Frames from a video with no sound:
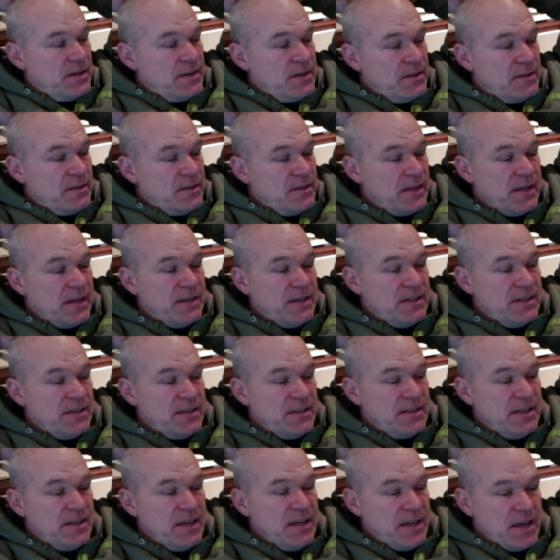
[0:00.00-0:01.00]
that is the
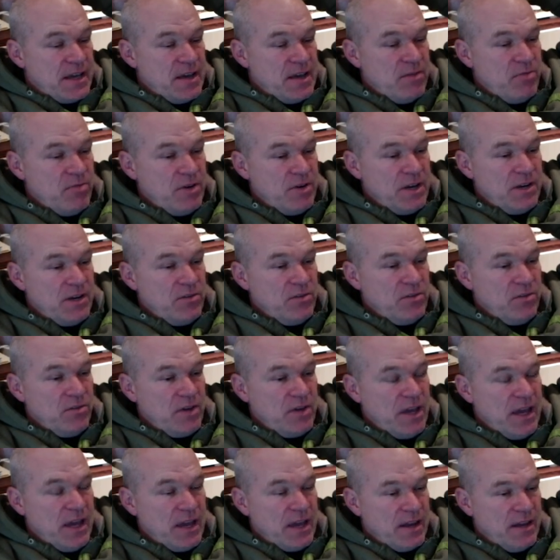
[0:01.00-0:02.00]
thing, what I don't
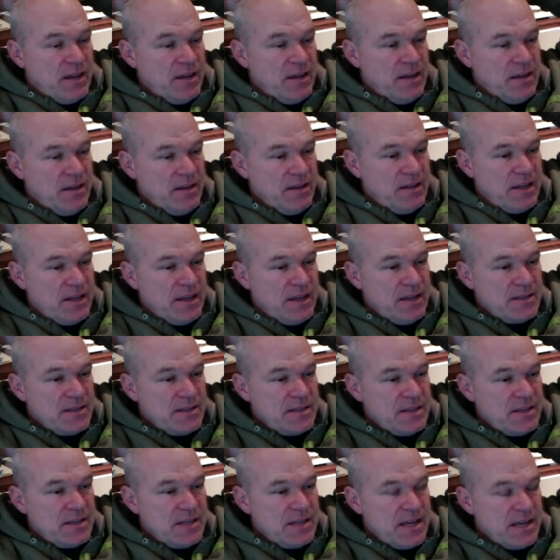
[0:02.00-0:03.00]
get. That is
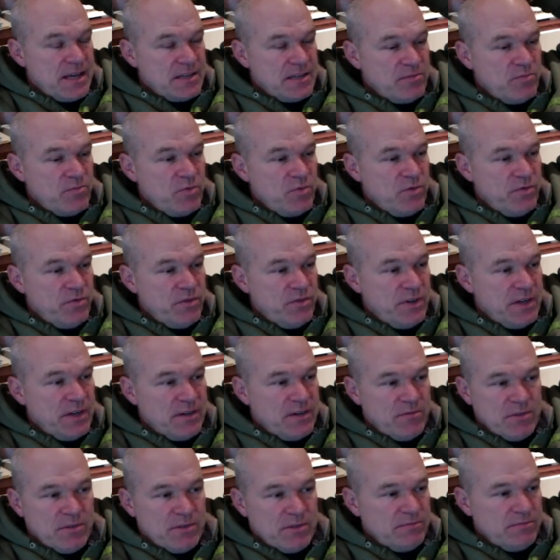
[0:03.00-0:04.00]
the last movie. I
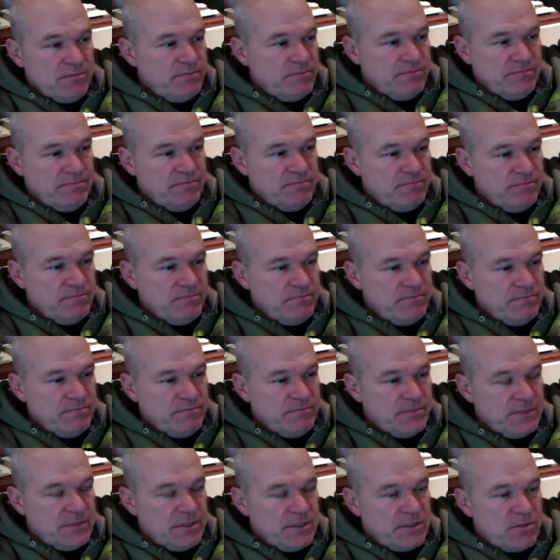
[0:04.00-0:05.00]
mean,
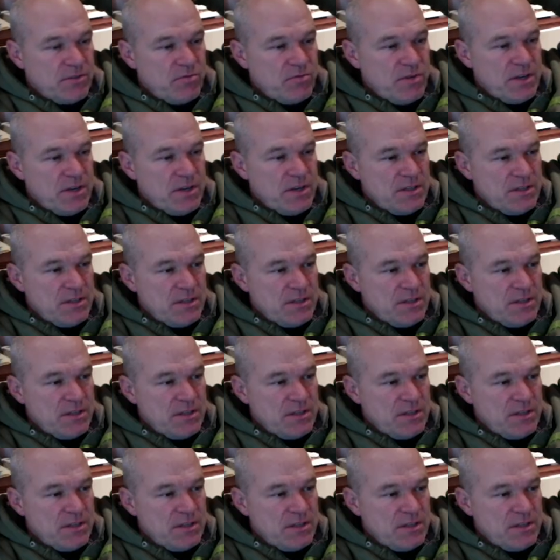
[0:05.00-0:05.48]
it's crazy,